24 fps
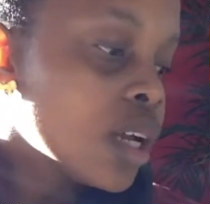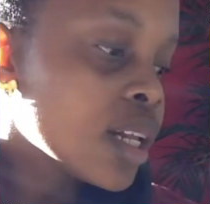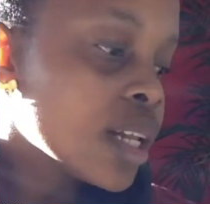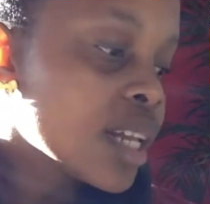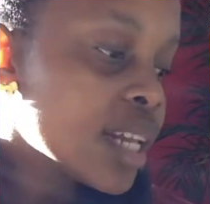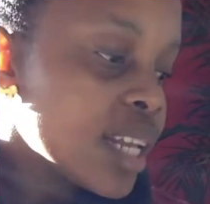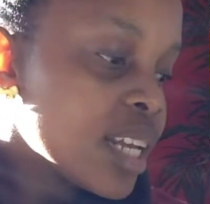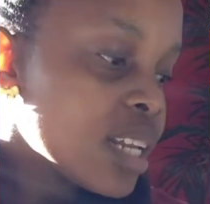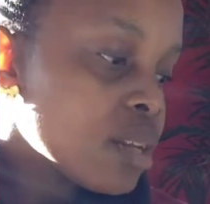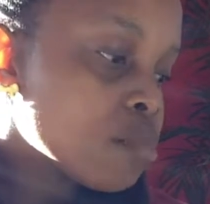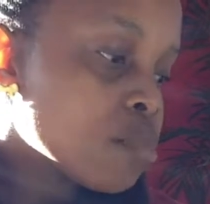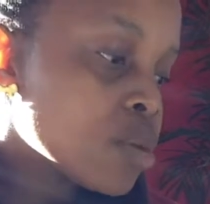
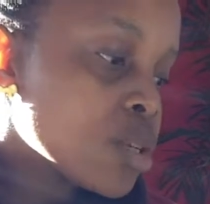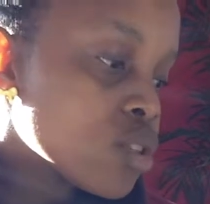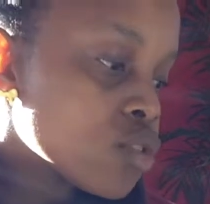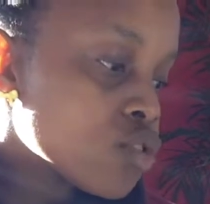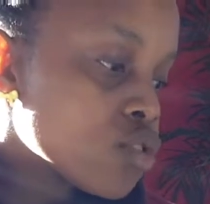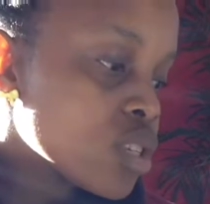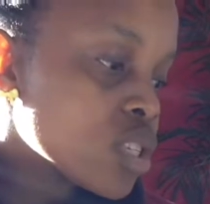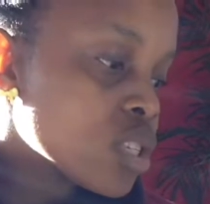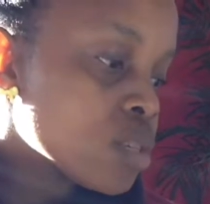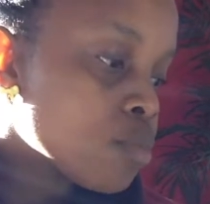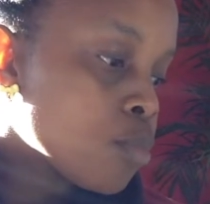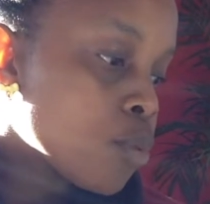clean
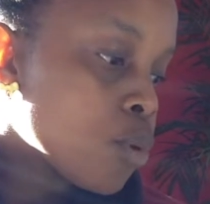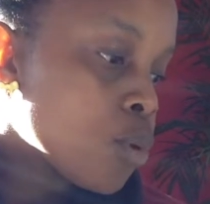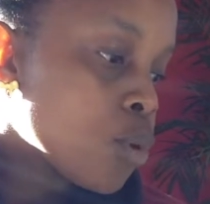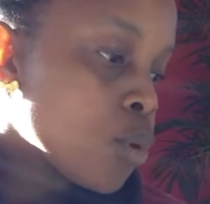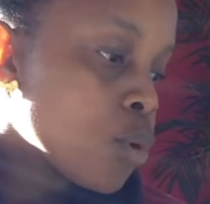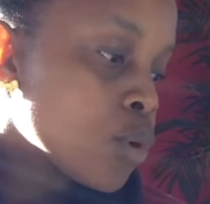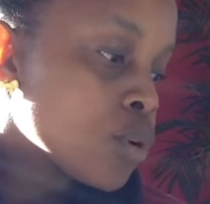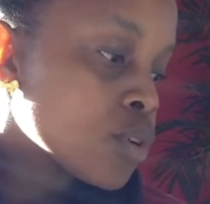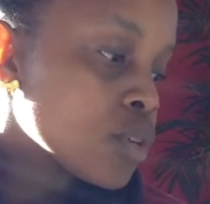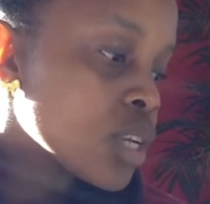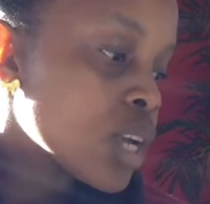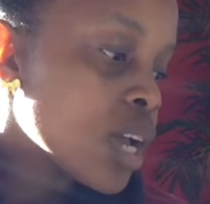Pinterest
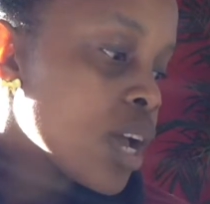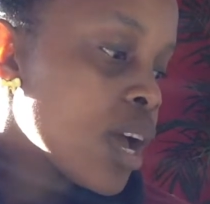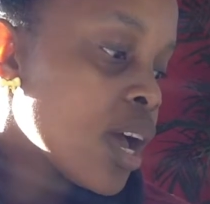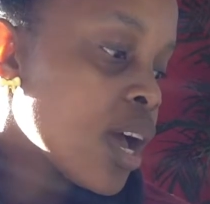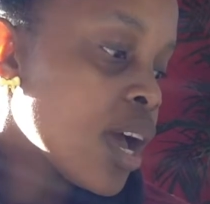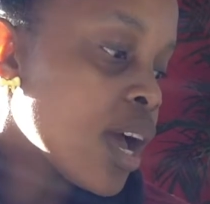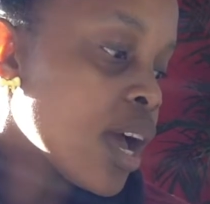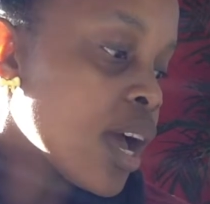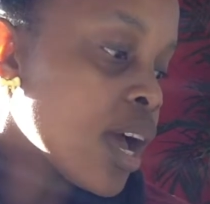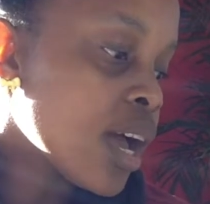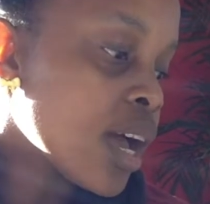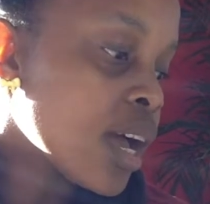board,
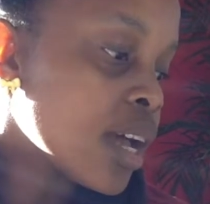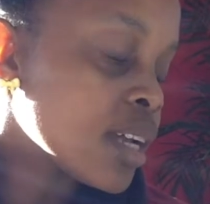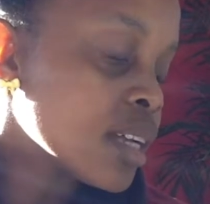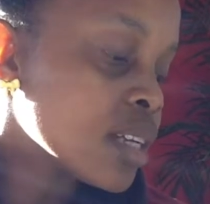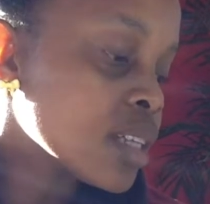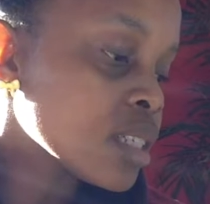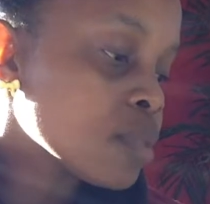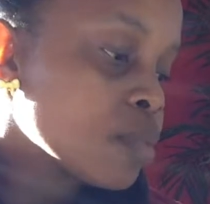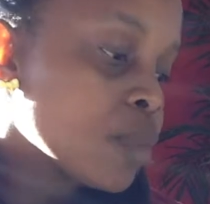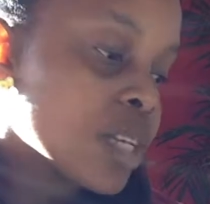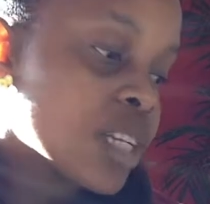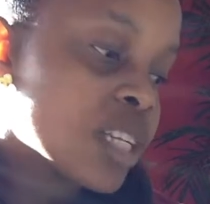and
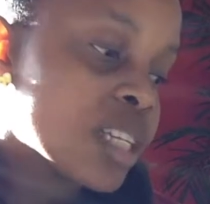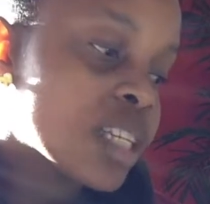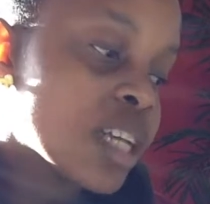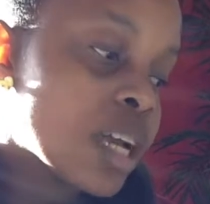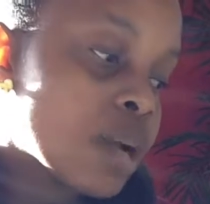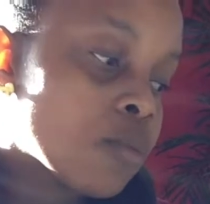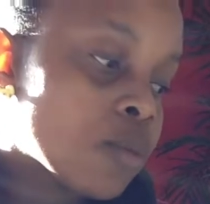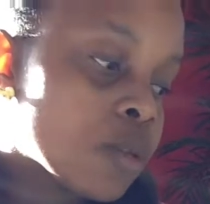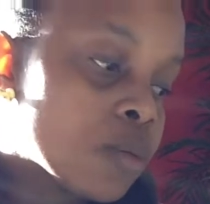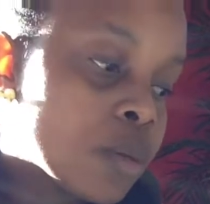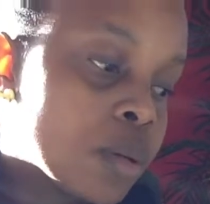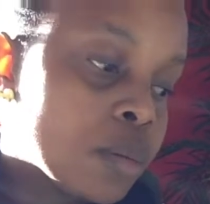spending
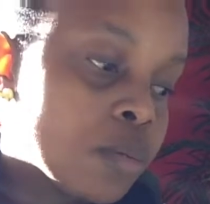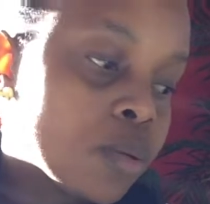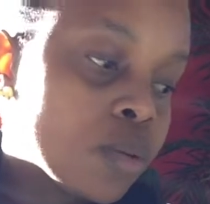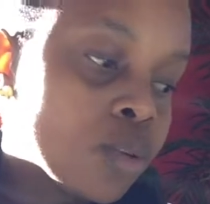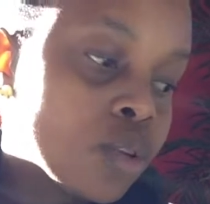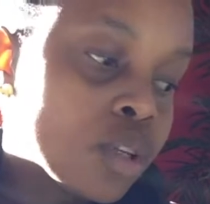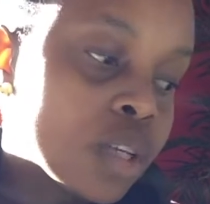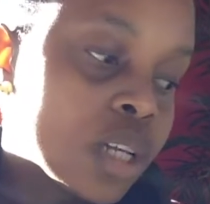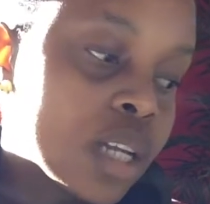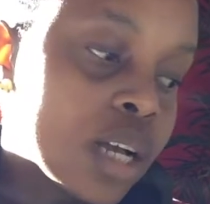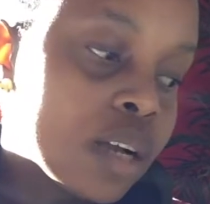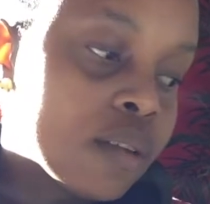time with people
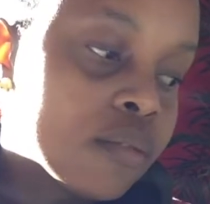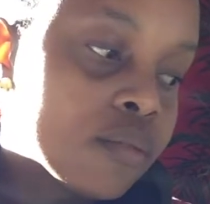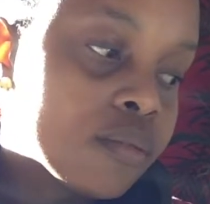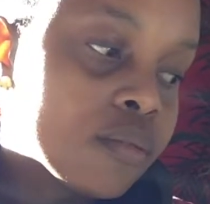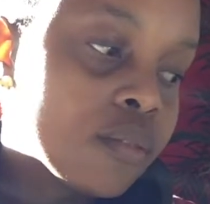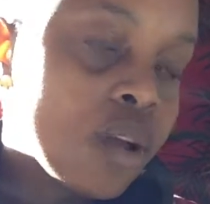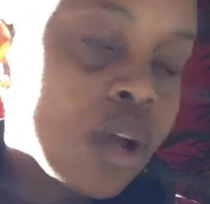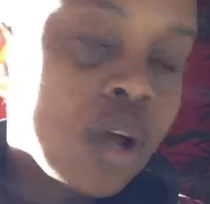you love.